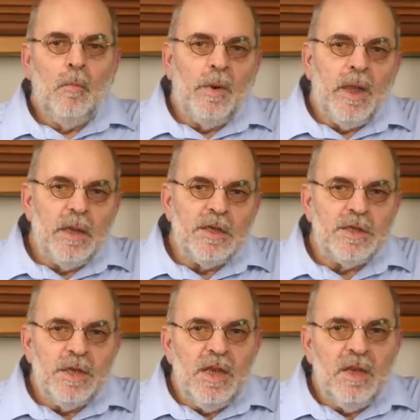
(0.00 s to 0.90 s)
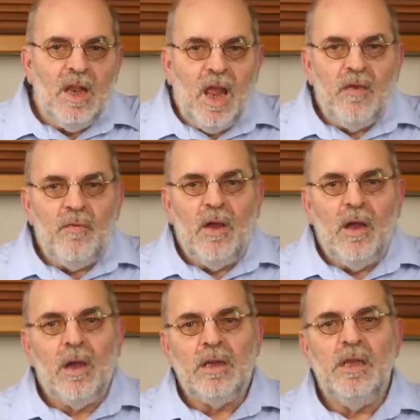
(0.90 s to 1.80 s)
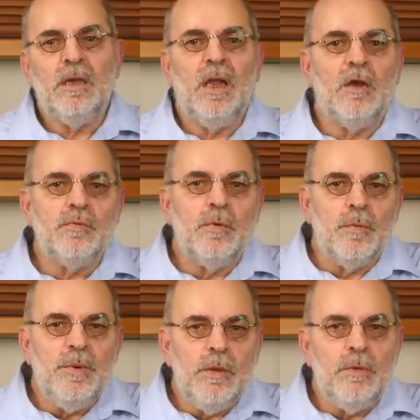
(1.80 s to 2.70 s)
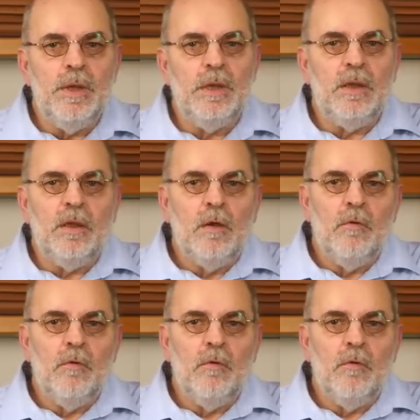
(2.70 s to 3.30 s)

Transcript: Playing a C D live hardly allows for rereading,